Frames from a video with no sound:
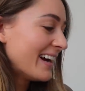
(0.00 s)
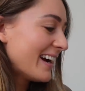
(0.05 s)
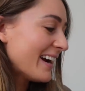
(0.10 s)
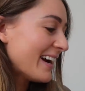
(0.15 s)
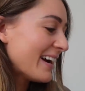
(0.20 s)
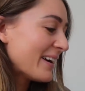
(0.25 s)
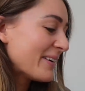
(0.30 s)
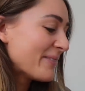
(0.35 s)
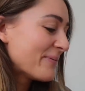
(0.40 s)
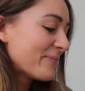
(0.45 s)

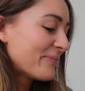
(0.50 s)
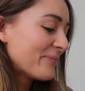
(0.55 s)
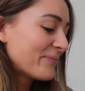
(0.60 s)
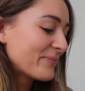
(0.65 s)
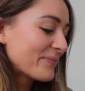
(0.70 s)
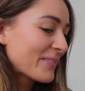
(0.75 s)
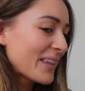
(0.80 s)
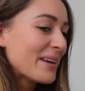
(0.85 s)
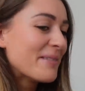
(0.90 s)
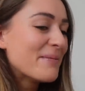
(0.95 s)
Um,
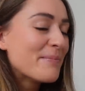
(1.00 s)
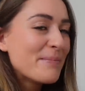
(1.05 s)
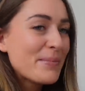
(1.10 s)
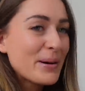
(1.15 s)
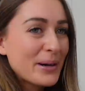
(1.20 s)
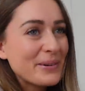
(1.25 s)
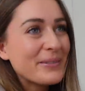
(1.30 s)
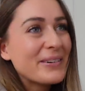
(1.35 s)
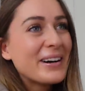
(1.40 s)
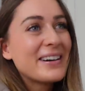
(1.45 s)

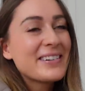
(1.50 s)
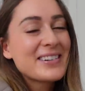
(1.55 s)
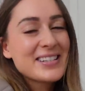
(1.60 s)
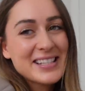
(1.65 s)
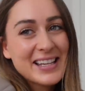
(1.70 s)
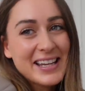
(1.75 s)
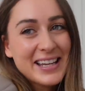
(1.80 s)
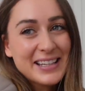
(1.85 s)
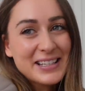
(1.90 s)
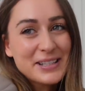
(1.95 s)
but what I was
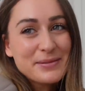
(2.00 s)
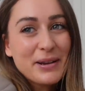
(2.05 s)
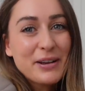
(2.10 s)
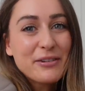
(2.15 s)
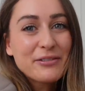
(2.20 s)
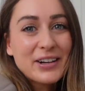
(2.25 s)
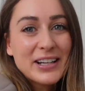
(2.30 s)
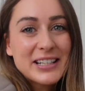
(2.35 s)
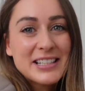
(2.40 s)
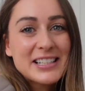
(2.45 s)
saying is my
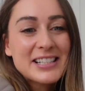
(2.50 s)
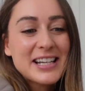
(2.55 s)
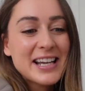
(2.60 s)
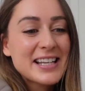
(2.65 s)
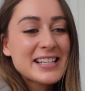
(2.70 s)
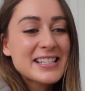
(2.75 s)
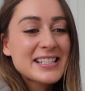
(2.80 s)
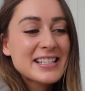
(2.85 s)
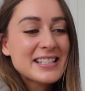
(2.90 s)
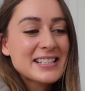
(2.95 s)
friend
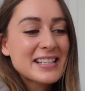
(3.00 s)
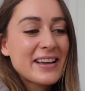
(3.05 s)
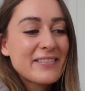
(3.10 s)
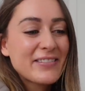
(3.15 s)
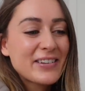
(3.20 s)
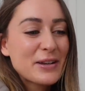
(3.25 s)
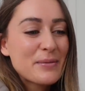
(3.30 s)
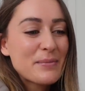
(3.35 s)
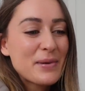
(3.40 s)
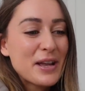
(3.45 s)
Jess is
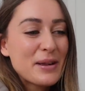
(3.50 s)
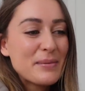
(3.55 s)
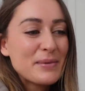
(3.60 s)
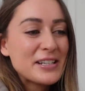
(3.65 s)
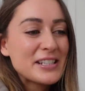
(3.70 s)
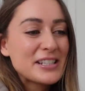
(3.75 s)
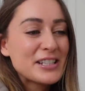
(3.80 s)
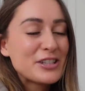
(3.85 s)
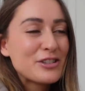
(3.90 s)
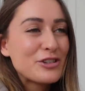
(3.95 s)
having a baby.
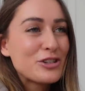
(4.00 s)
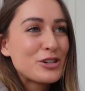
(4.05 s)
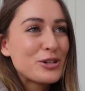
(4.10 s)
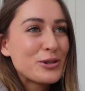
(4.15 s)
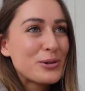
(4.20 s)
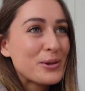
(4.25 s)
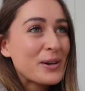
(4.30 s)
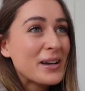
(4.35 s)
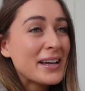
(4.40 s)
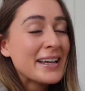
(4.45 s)
She's
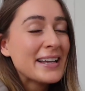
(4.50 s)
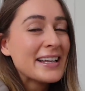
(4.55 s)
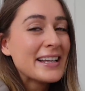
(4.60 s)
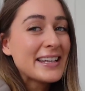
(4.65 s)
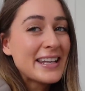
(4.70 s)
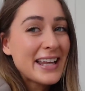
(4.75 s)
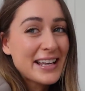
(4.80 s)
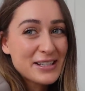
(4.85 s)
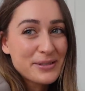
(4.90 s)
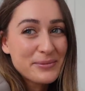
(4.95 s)
due
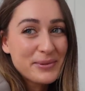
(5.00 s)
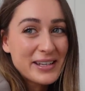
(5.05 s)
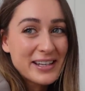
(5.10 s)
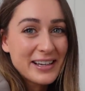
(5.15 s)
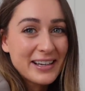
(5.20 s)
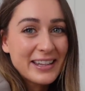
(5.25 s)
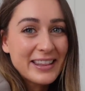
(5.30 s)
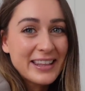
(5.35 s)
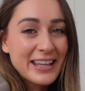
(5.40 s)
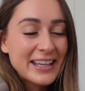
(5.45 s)
next week,
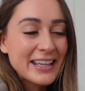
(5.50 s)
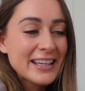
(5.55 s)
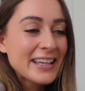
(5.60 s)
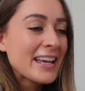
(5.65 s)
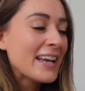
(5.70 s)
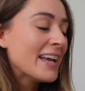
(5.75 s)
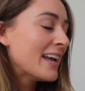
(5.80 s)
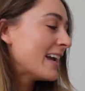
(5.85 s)
I think.